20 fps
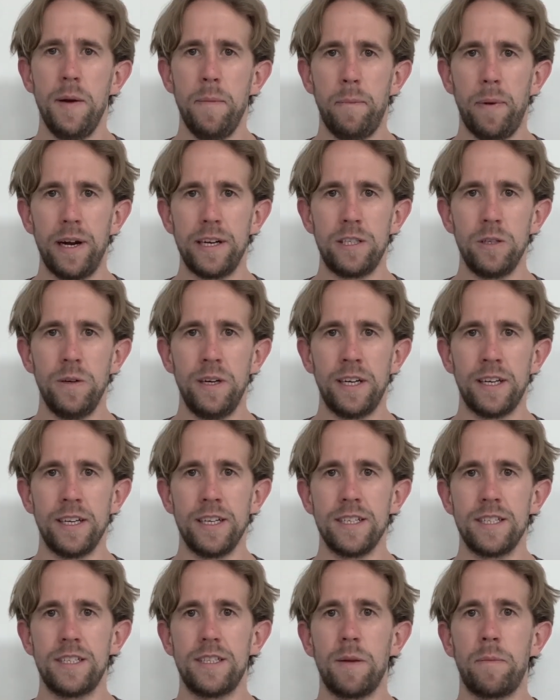By doing
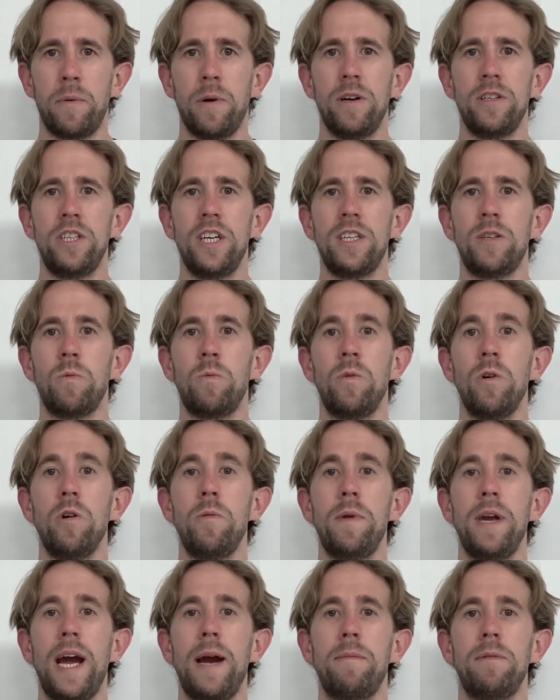this, the project will
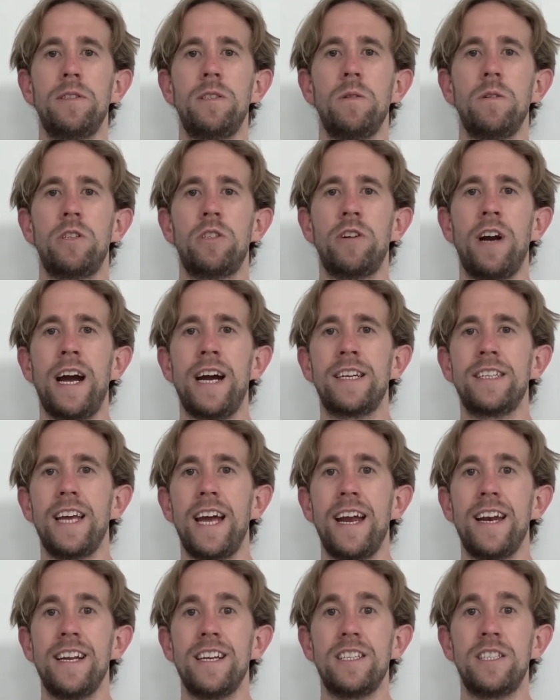be able to attract
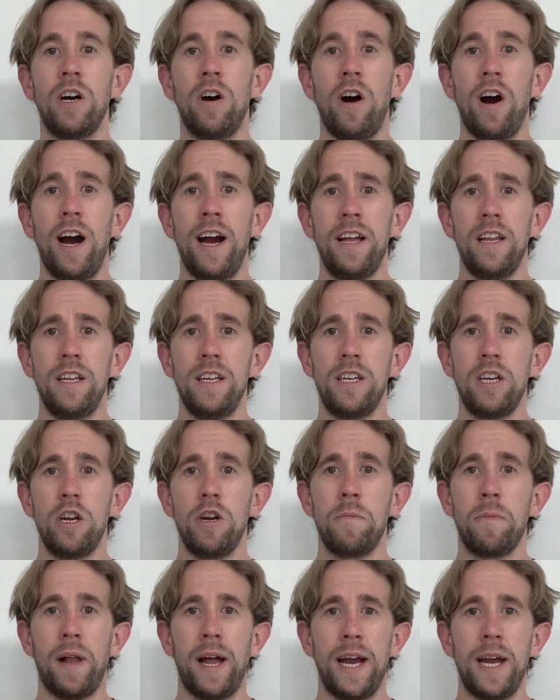an entirely
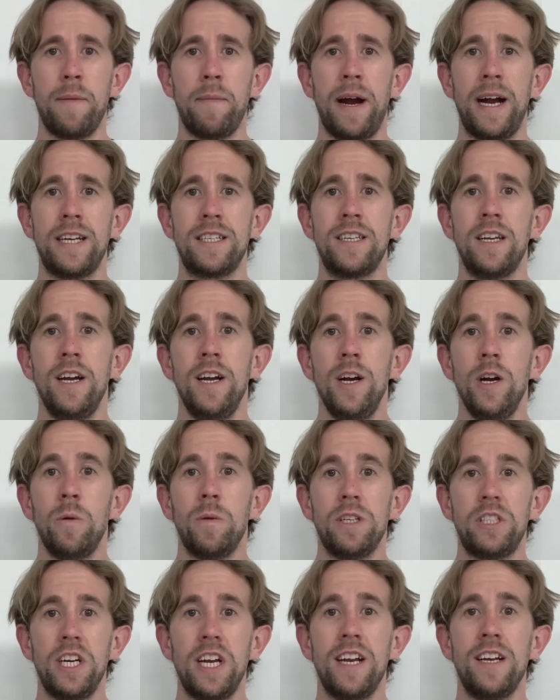new player base,
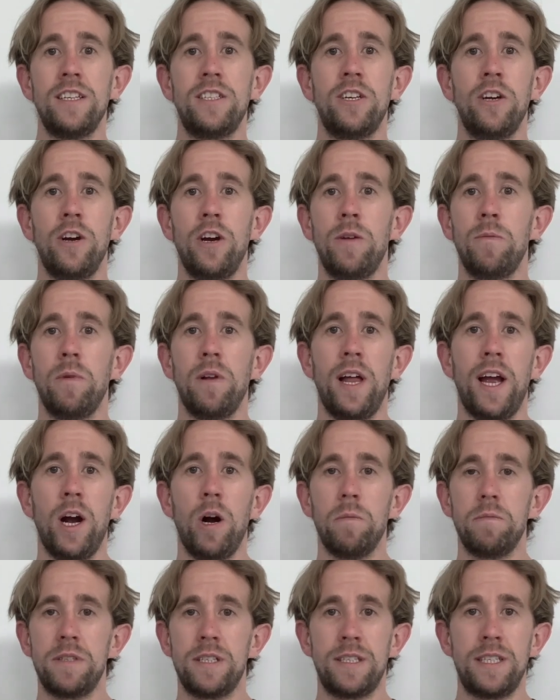which in turn will
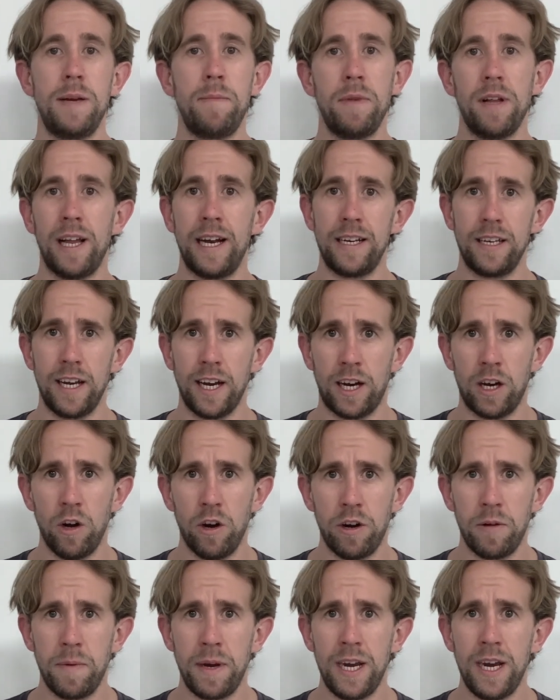help stimulate the
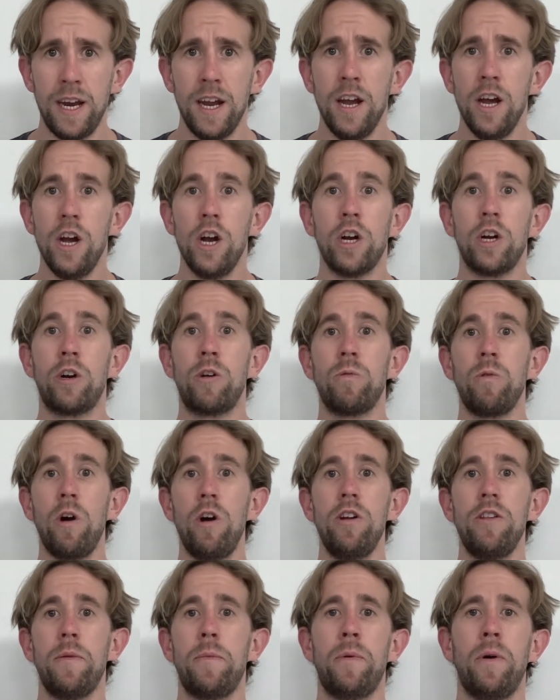economy,
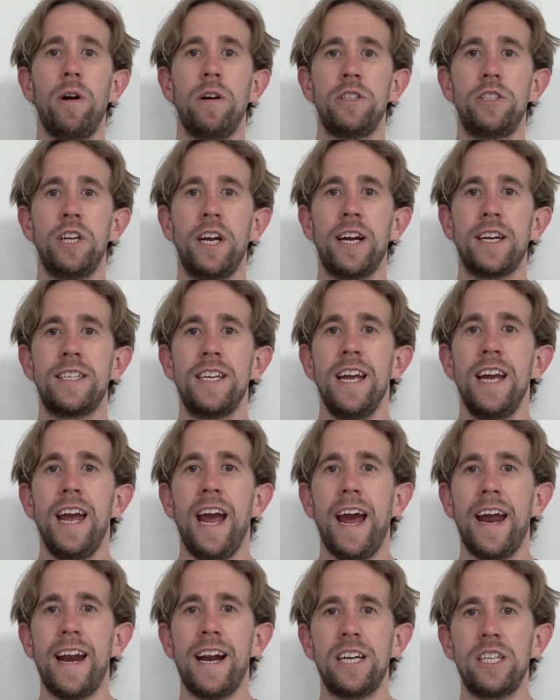grow the project,
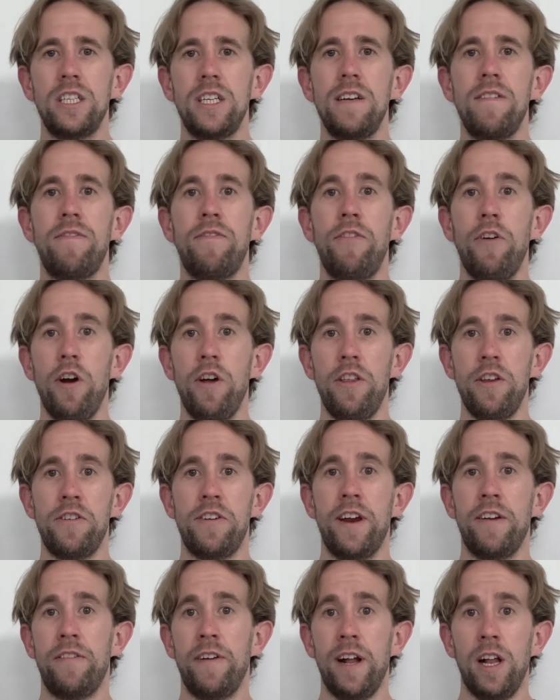and actually further
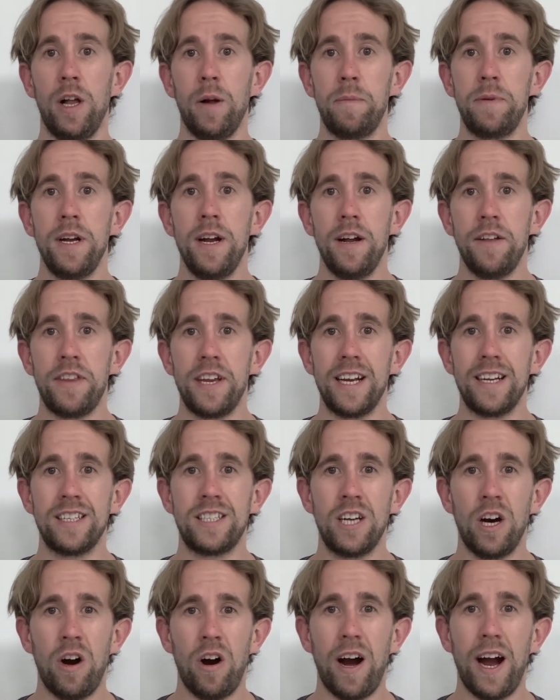develop the
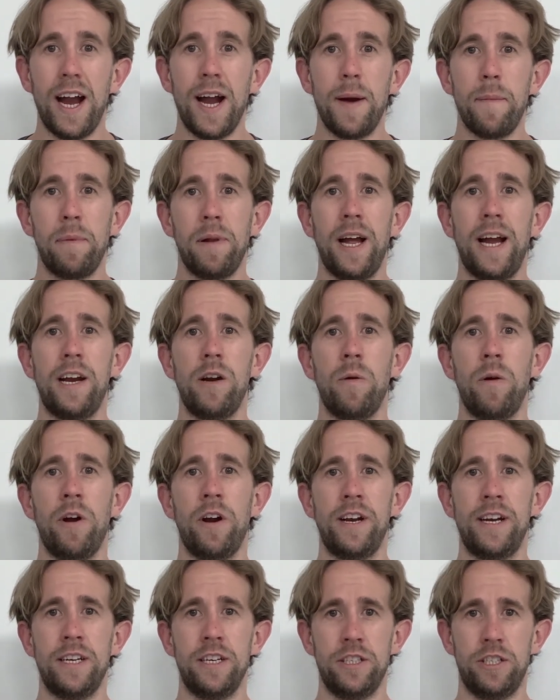entire
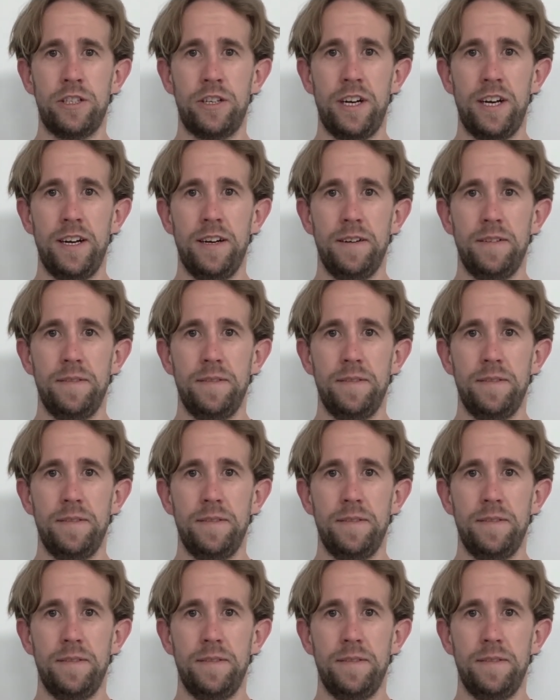play-to-earn industry.